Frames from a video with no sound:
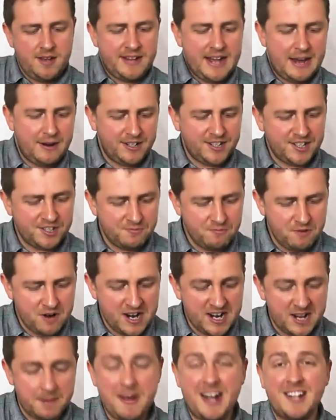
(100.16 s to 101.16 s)
Now it doesn't
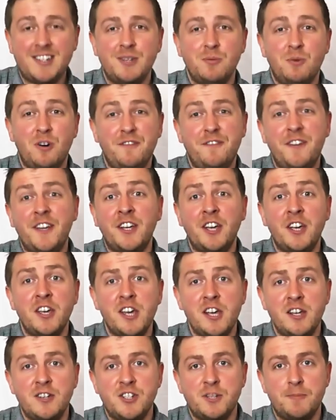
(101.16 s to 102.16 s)
really matter what finger
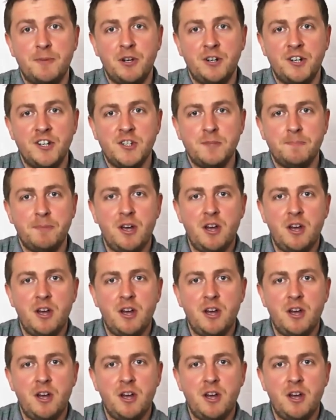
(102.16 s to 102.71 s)
you use to be honest,